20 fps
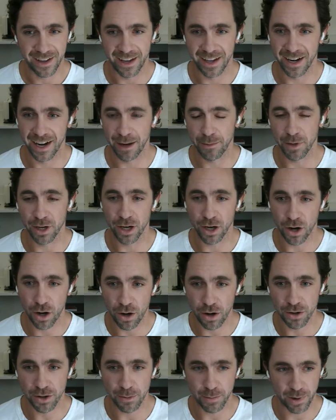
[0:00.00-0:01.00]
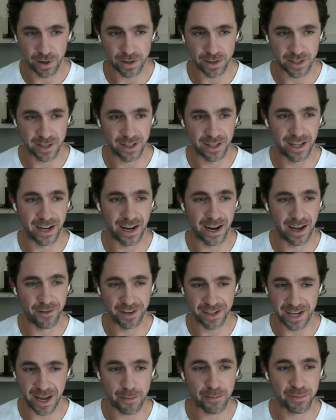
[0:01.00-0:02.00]
and I'm going to call the person that I
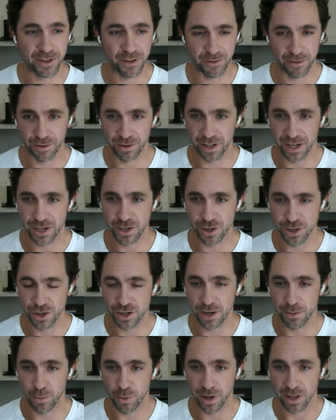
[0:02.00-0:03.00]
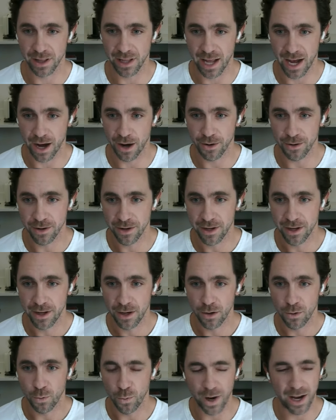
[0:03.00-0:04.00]
have a depth of relationship with now
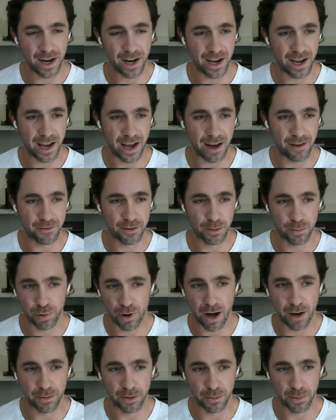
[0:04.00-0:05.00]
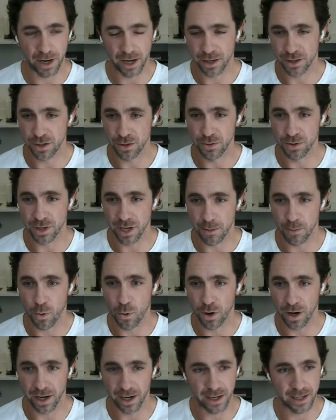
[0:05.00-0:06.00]
when I have the problem on a Tuesday
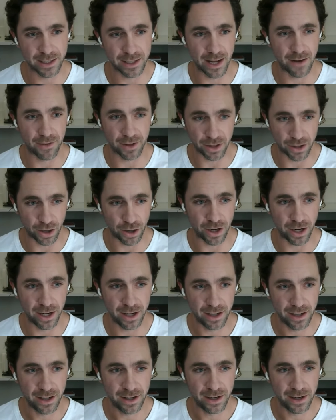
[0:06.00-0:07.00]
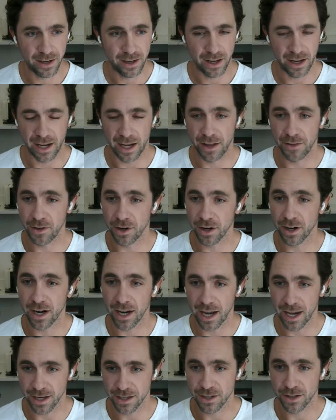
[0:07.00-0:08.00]
morning at 7:30, and they're
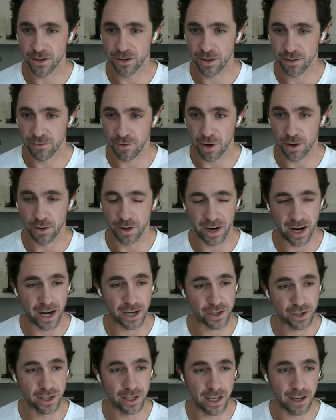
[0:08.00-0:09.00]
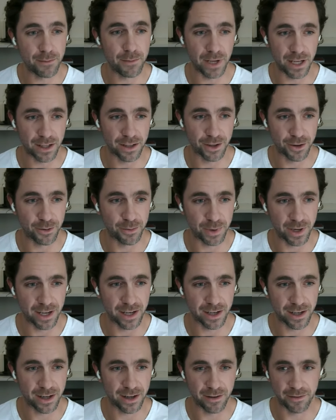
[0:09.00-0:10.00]
going to answer the phone and actually give me a little
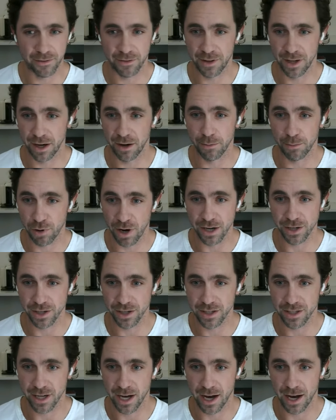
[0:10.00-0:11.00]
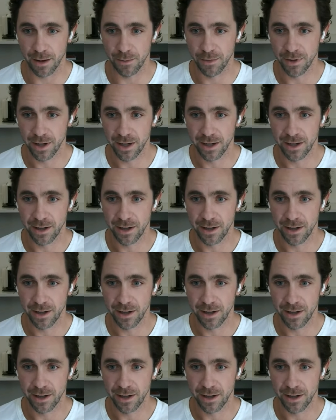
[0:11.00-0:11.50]
bit of their precious time,